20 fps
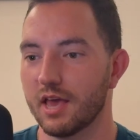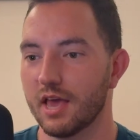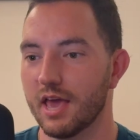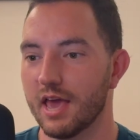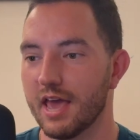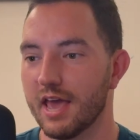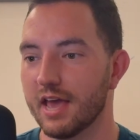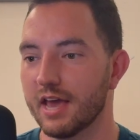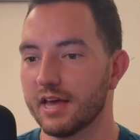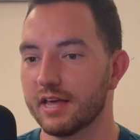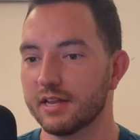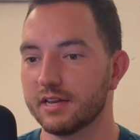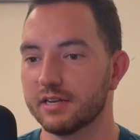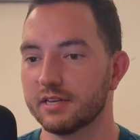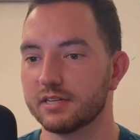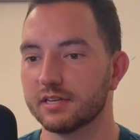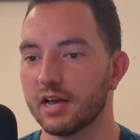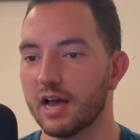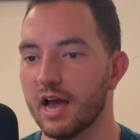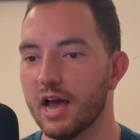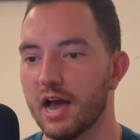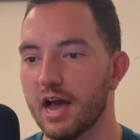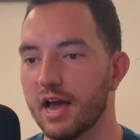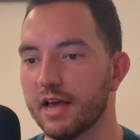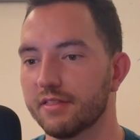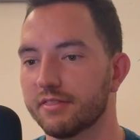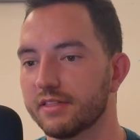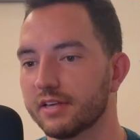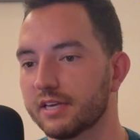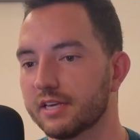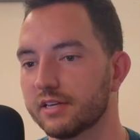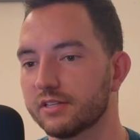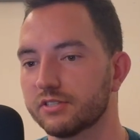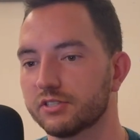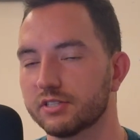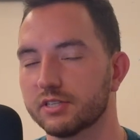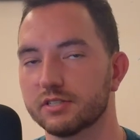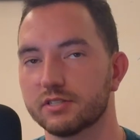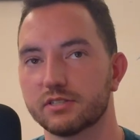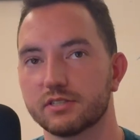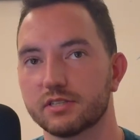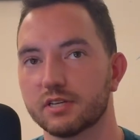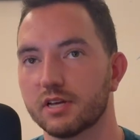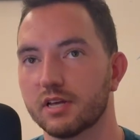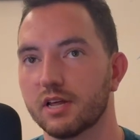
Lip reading: And I think it's just